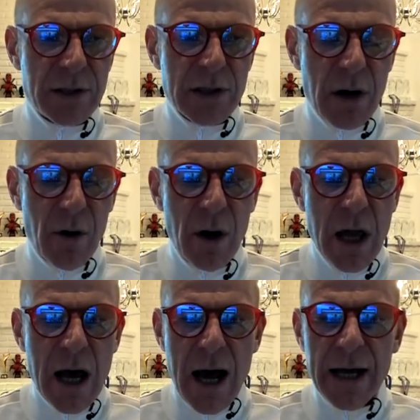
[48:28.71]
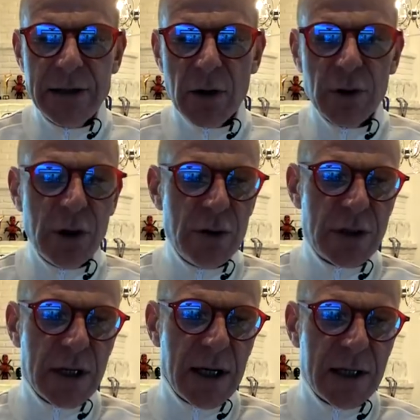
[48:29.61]
So I don't use
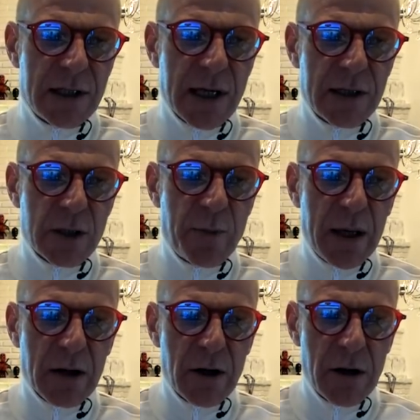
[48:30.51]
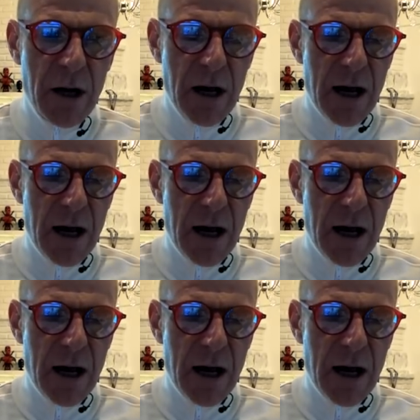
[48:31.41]
the center speaker.